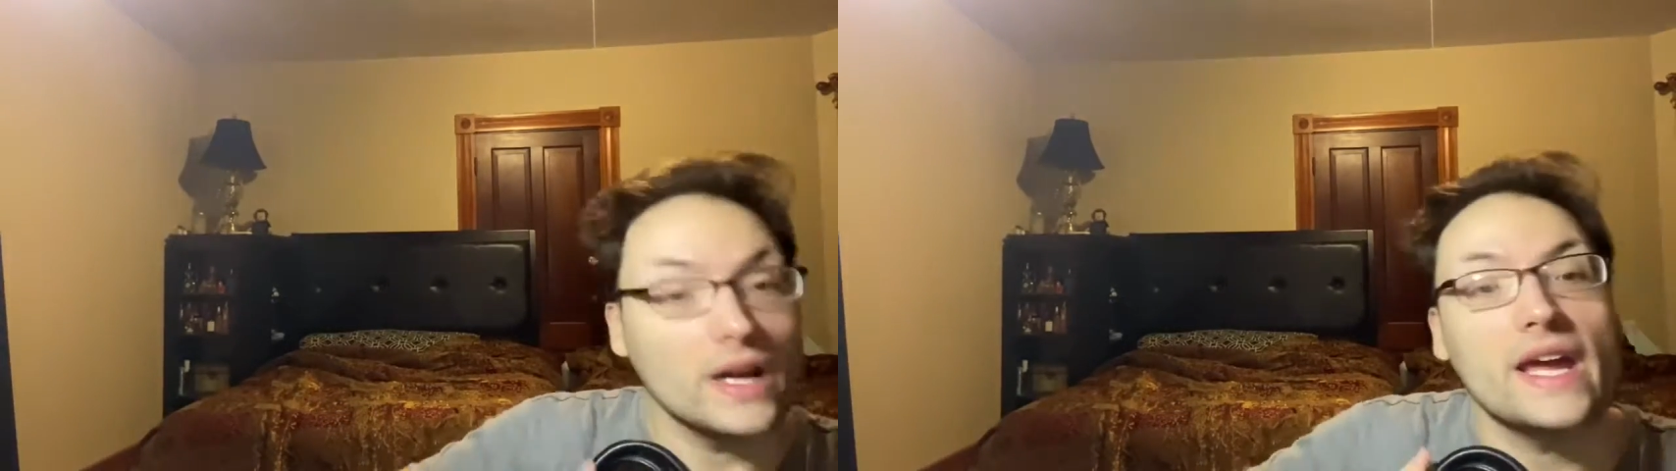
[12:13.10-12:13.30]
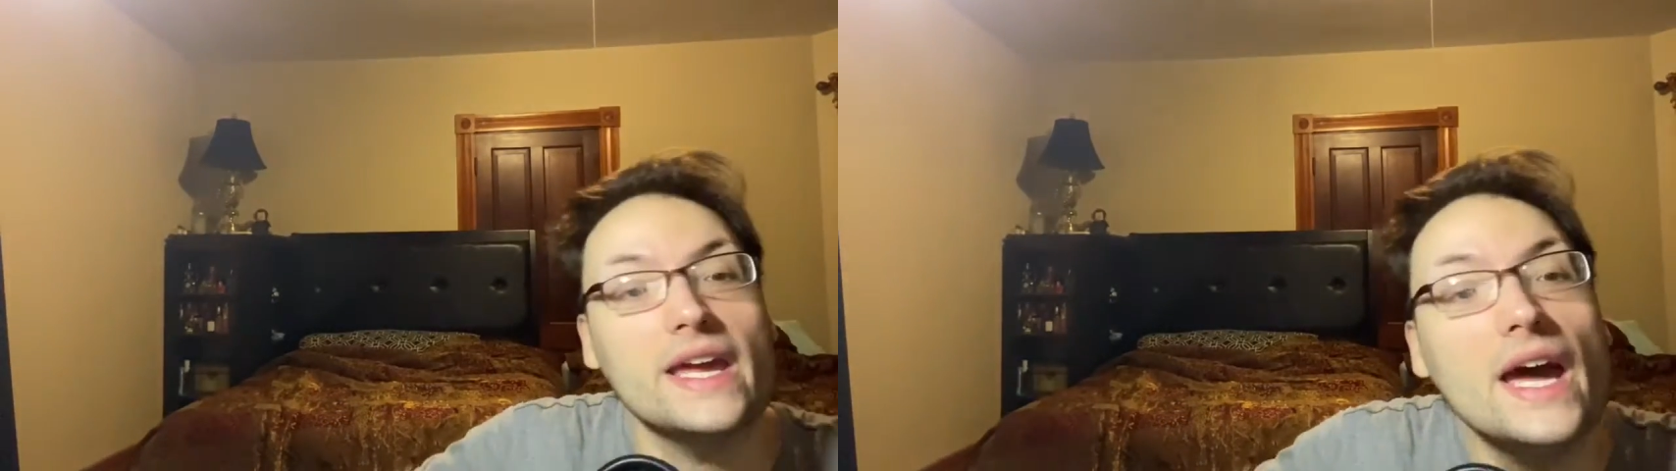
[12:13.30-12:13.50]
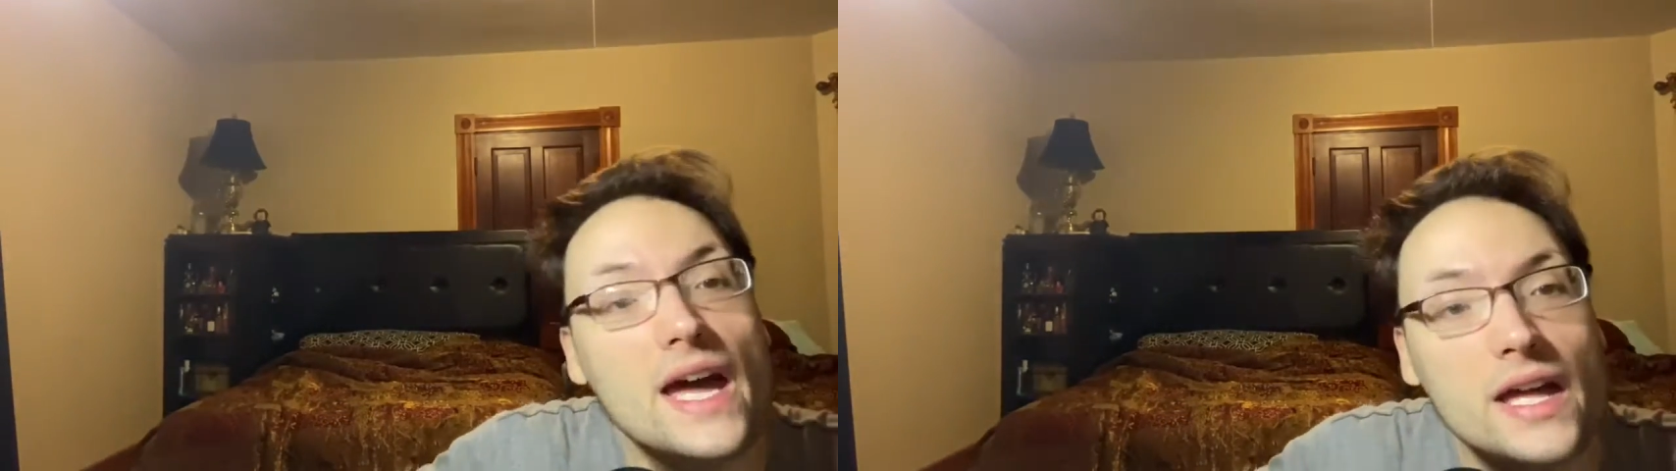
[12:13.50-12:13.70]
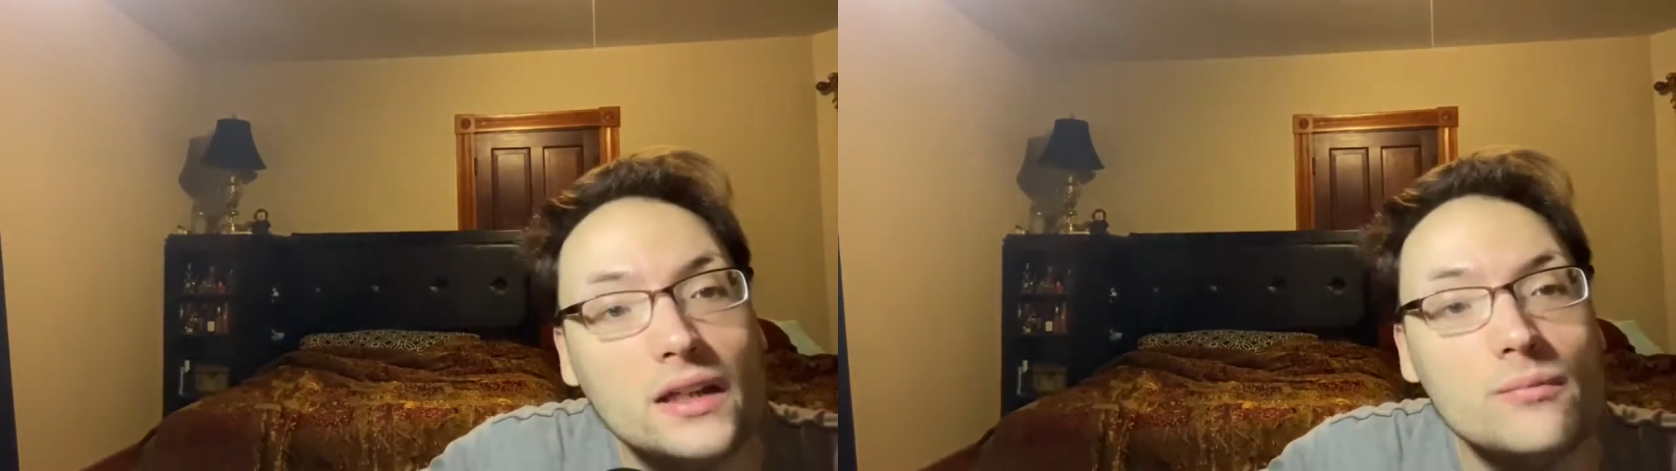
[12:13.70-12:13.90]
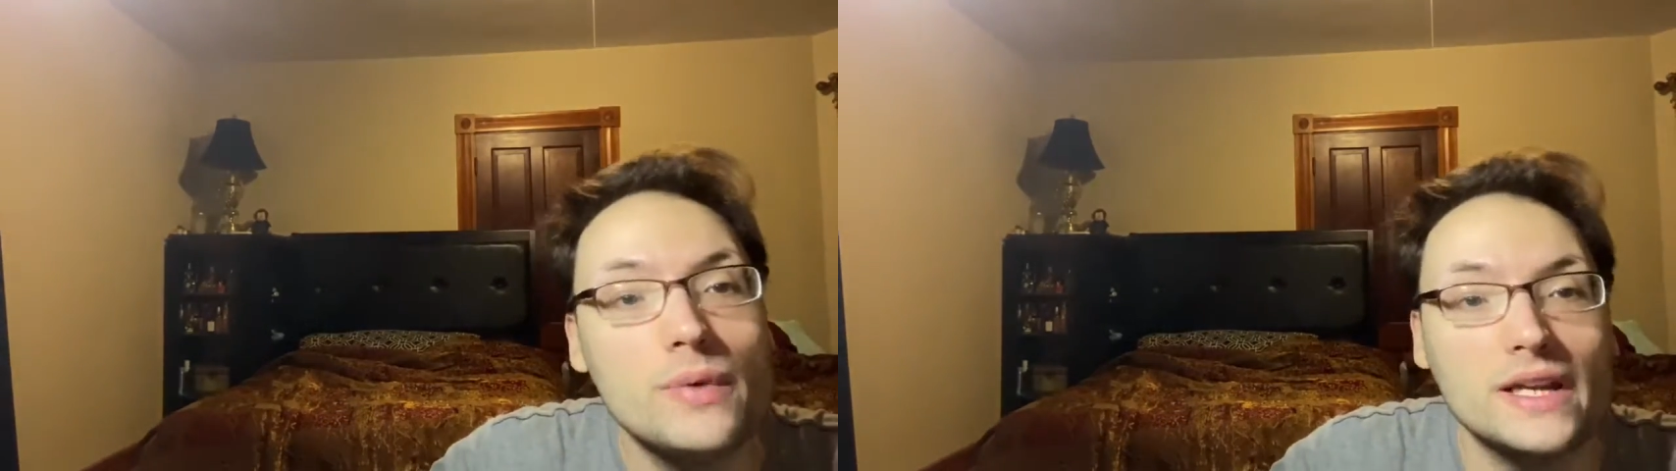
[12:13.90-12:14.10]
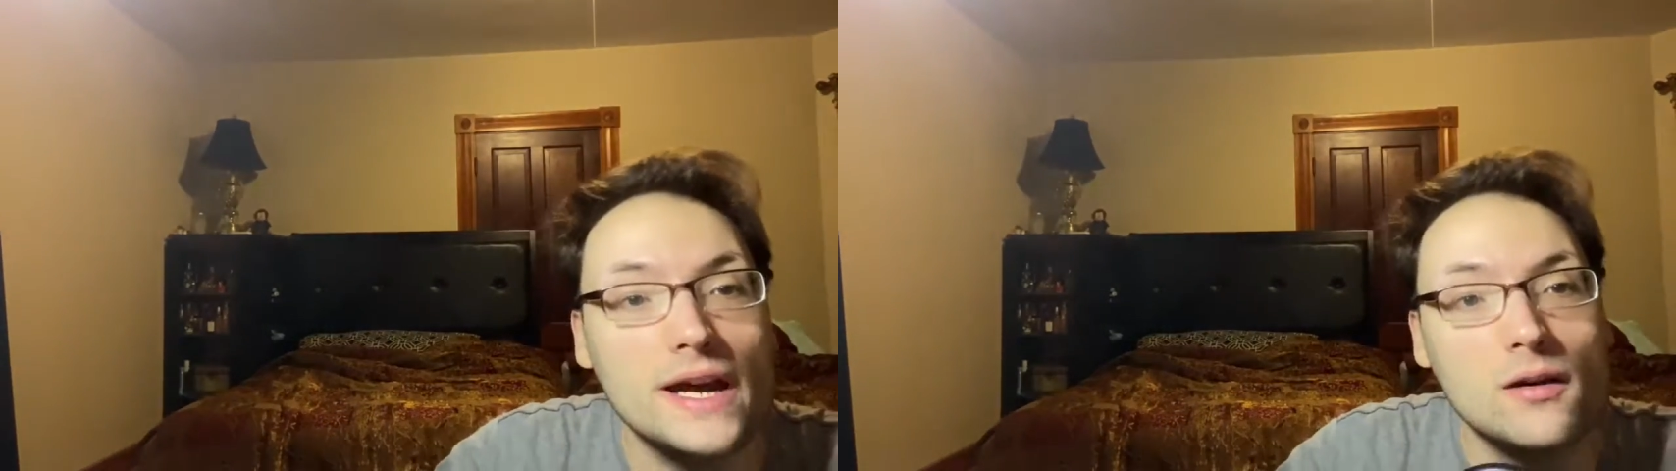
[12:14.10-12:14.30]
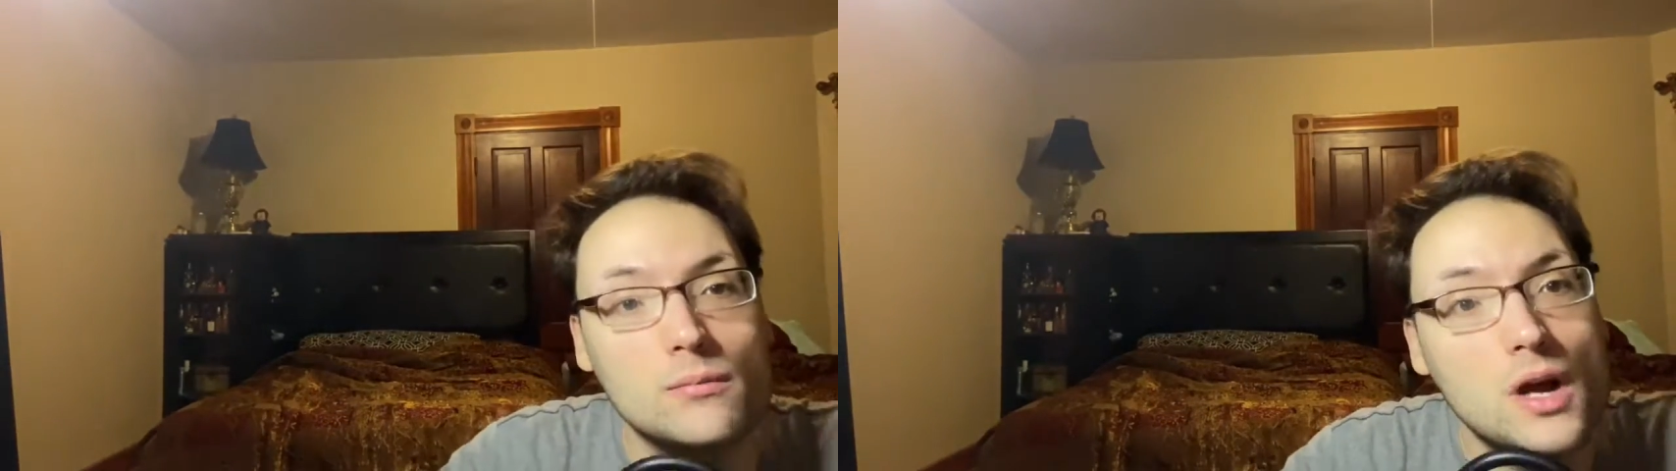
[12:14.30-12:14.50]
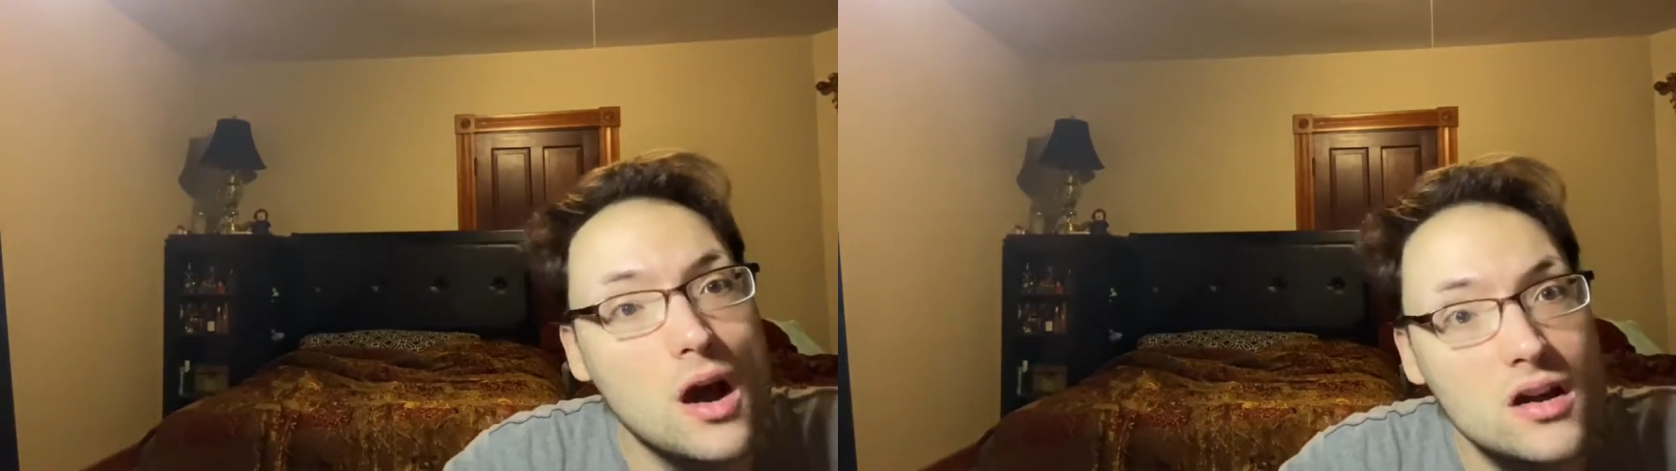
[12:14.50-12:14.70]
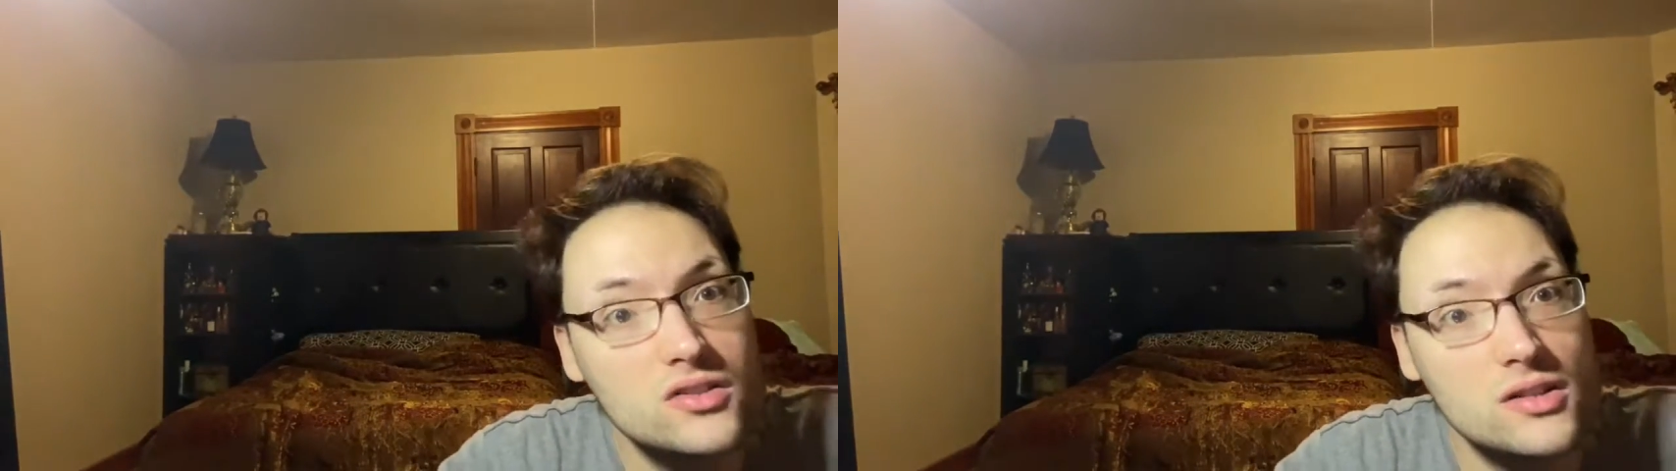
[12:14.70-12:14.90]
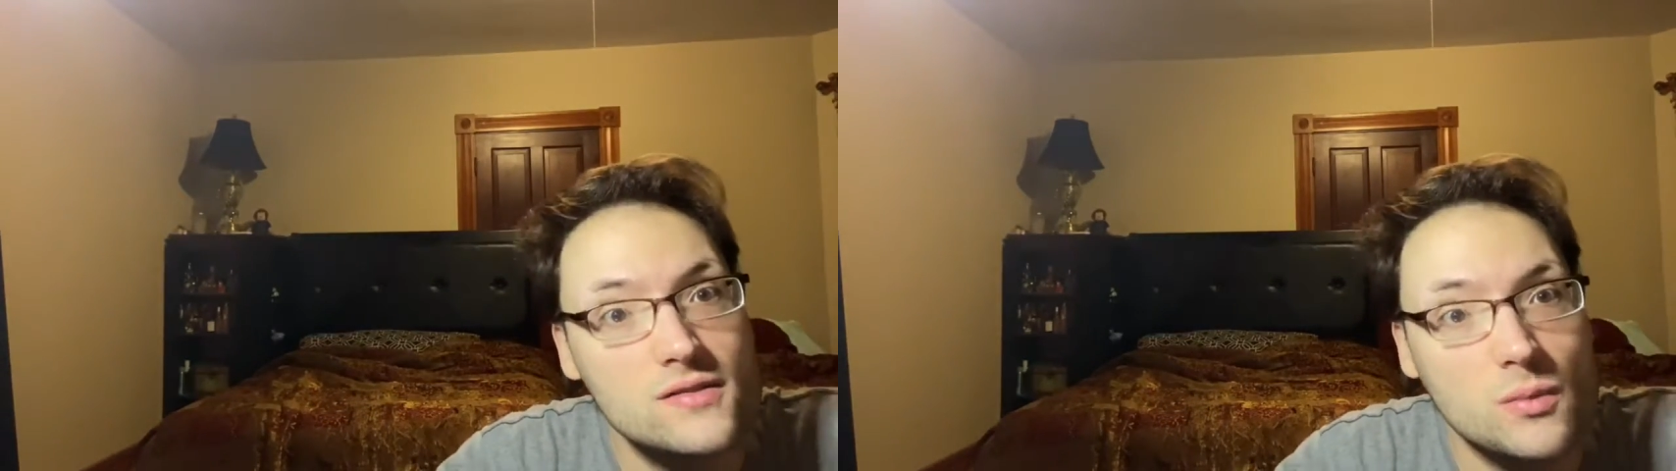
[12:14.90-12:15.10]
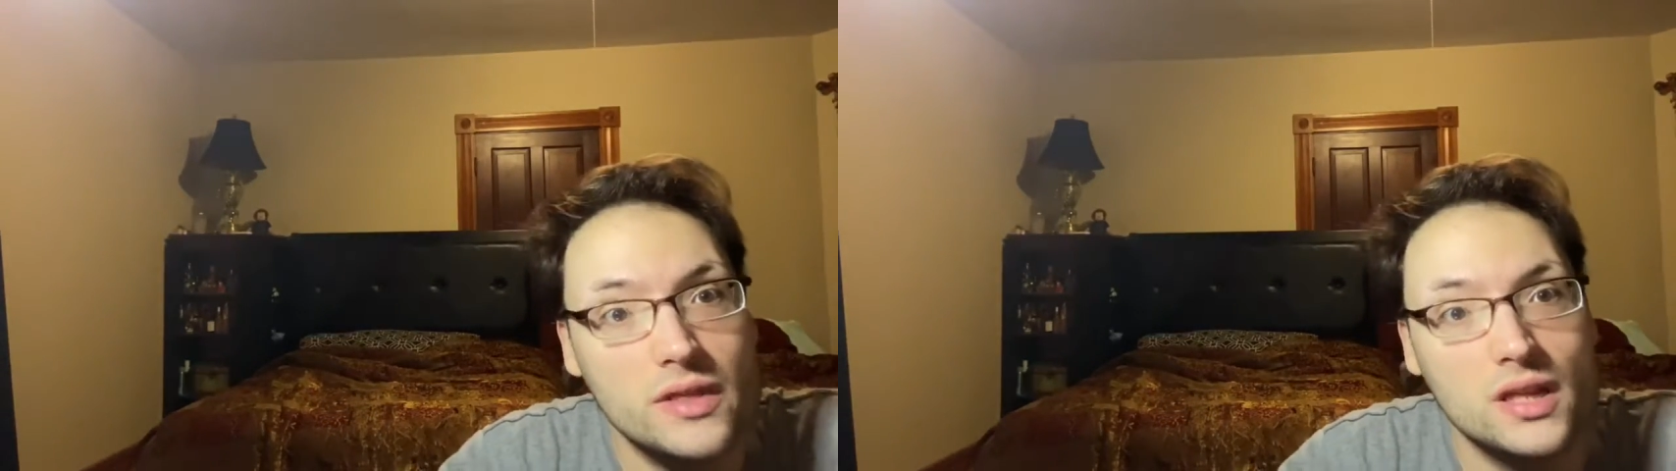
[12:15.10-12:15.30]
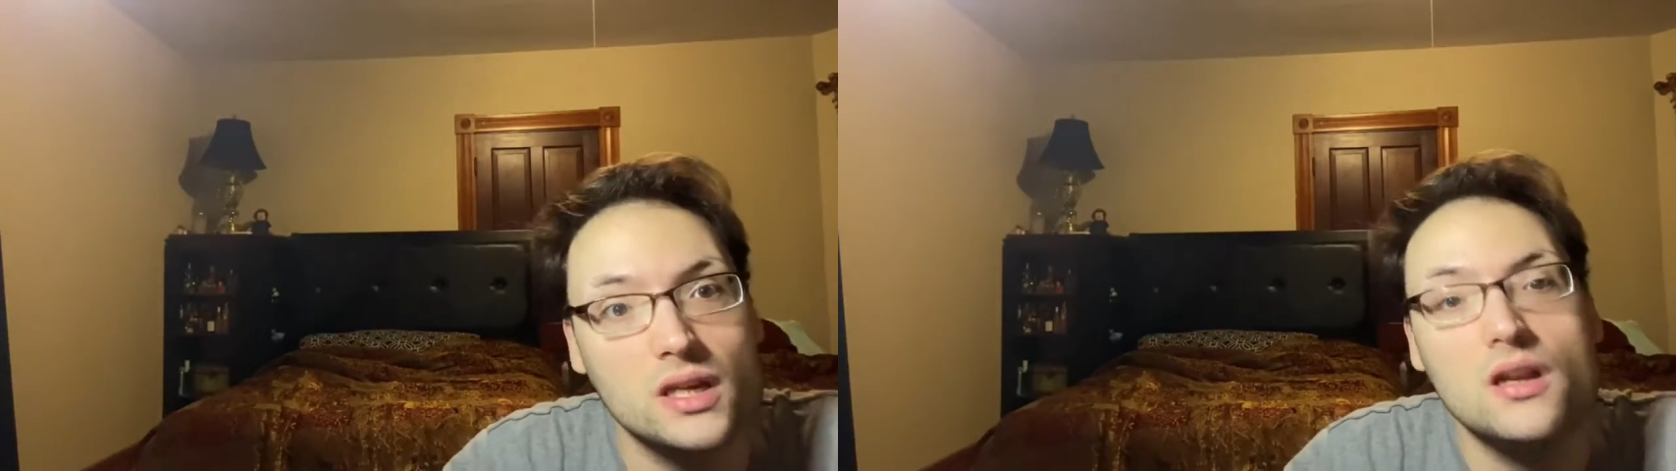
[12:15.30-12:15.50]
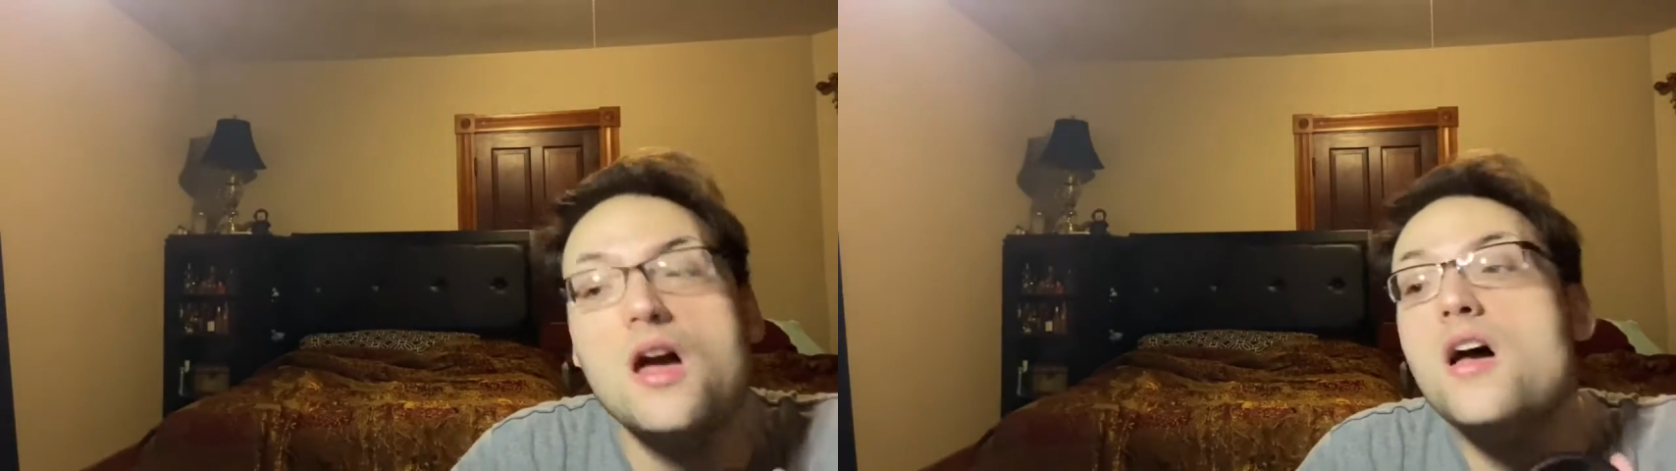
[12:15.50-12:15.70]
I can, but now I'm cautious with it.